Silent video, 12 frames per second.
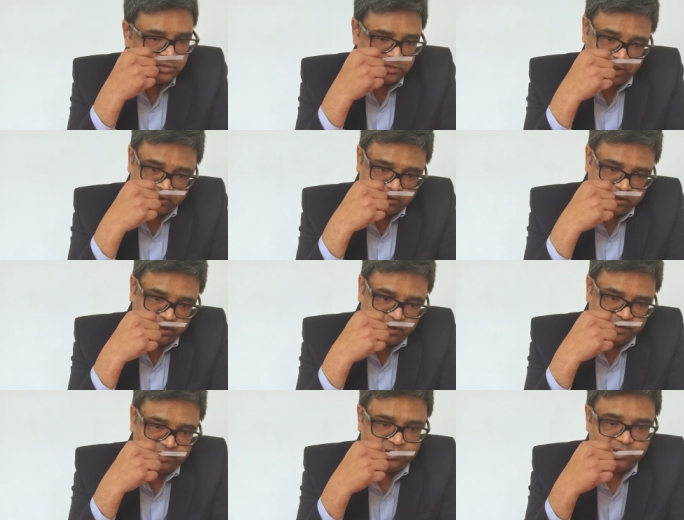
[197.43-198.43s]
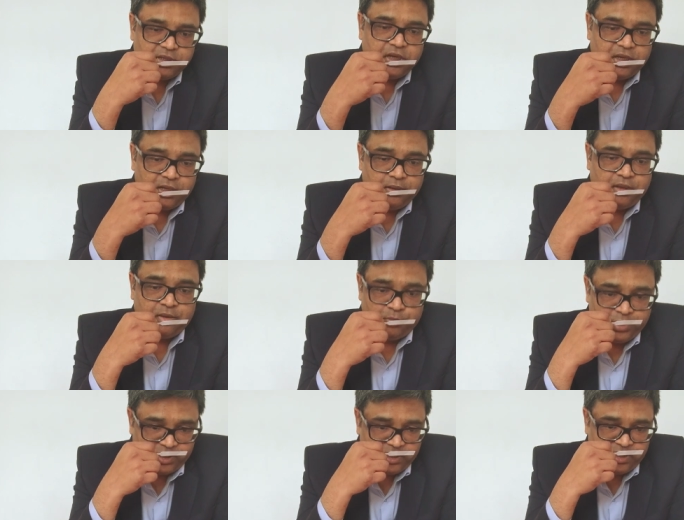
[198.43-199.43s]
Yes, it is
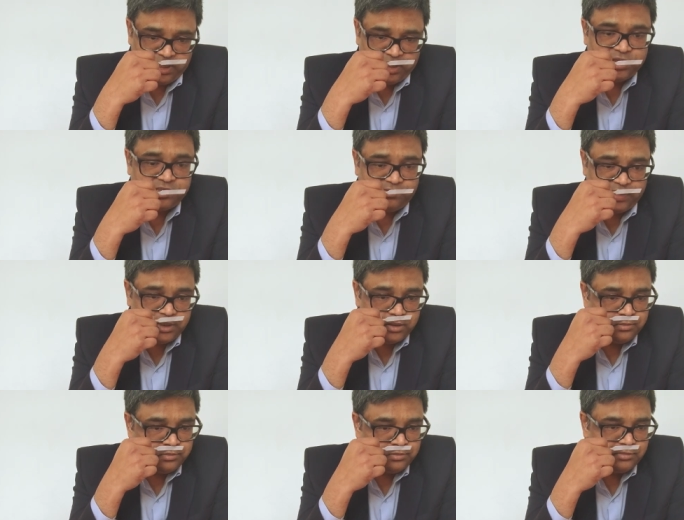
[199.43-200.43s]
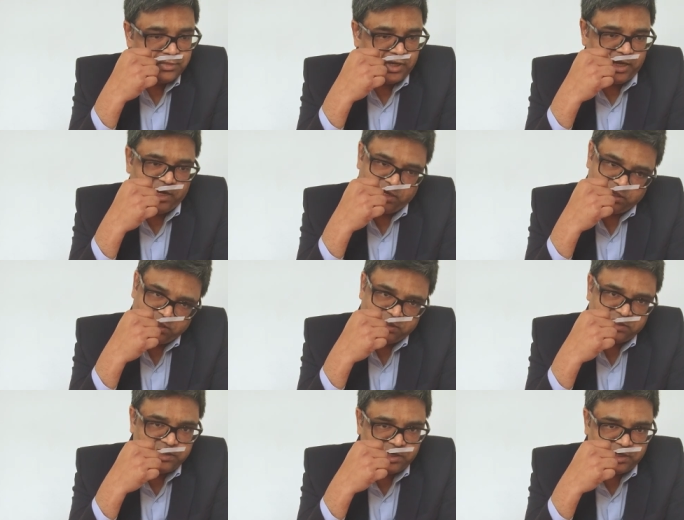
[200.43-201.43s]
bittery, sweet, and
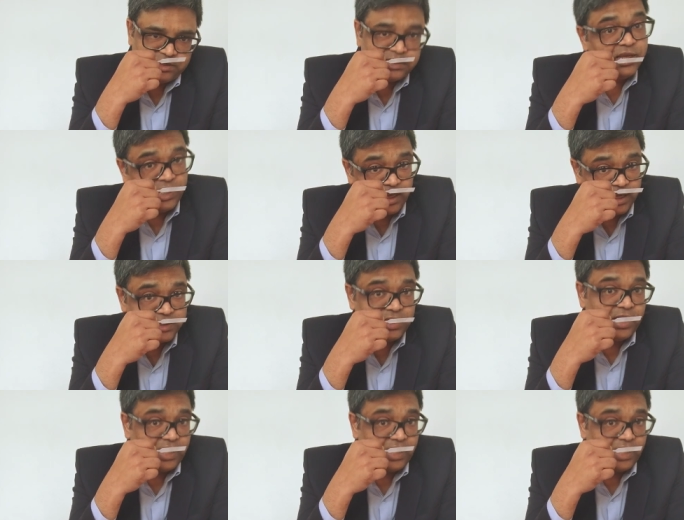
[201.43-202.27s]
citrus as